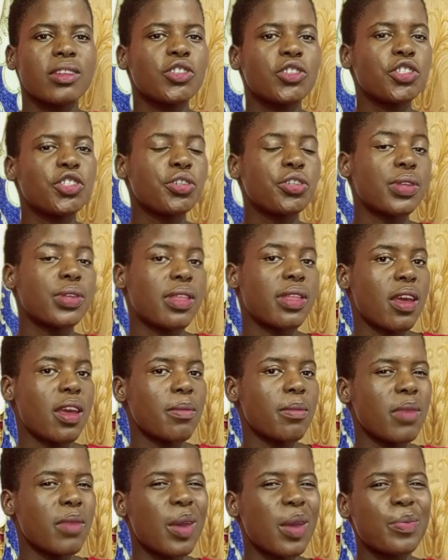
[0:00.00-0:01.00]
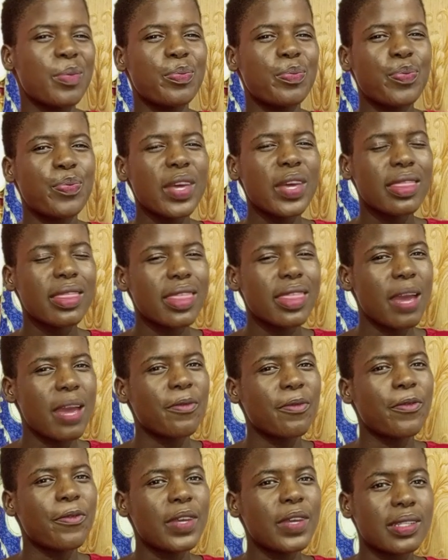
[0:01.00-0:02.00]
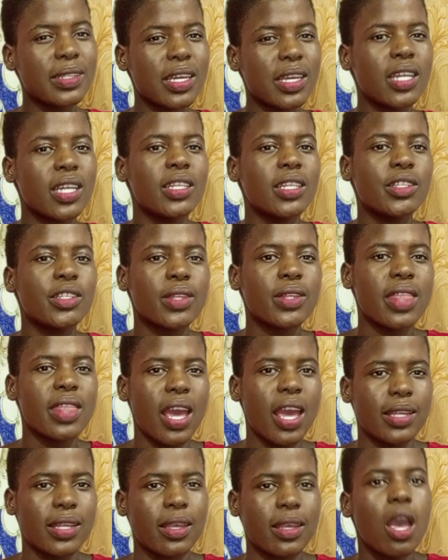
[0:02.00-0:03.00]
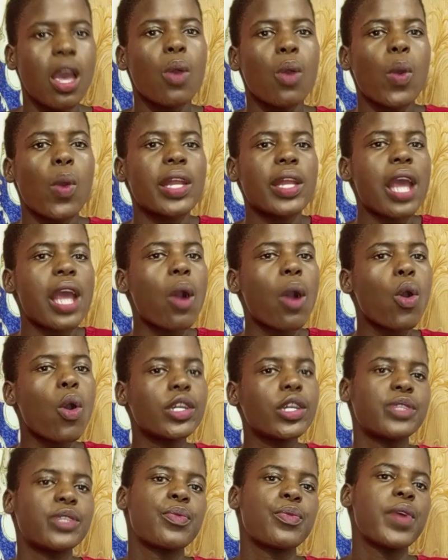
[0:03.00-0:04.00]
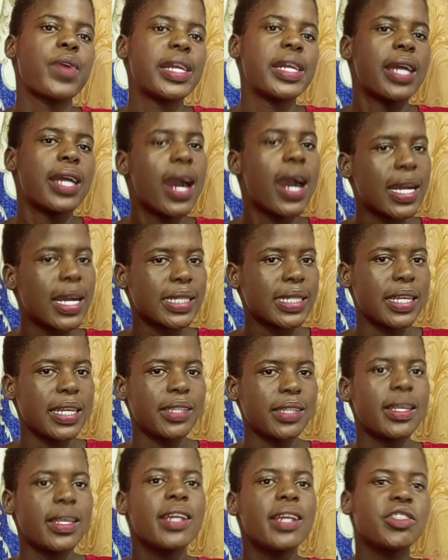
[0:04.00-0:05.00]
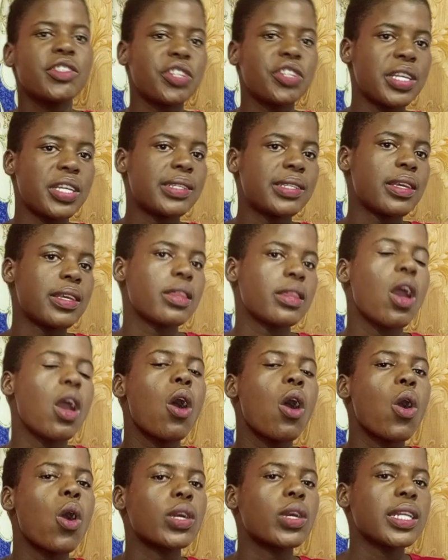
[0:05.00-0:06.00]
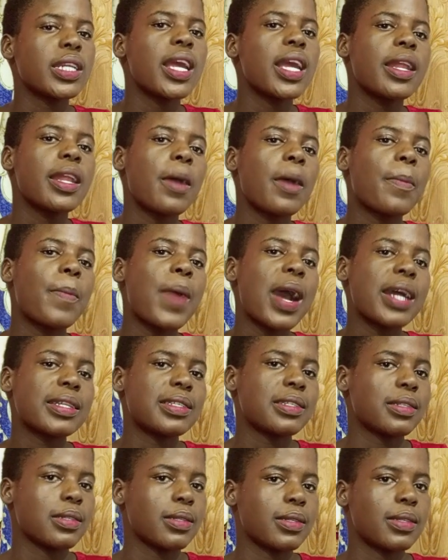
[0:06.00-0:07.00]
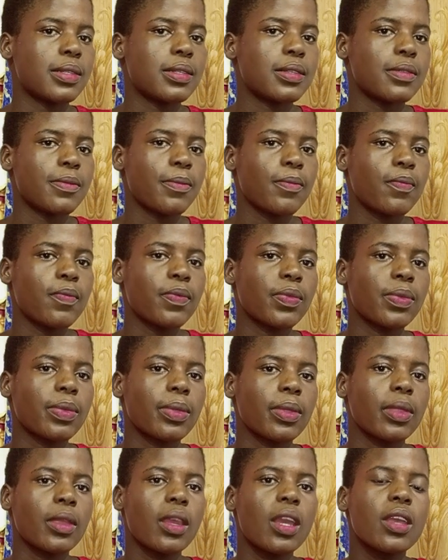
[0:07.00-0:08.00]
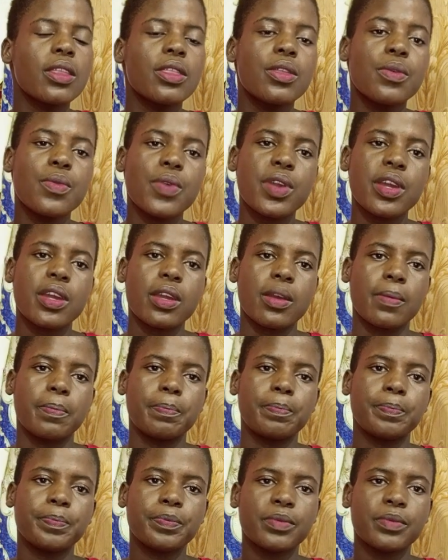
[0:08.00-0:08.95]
shoot them, beat them physically to death when they are caught red handed cheating on their partners. Three,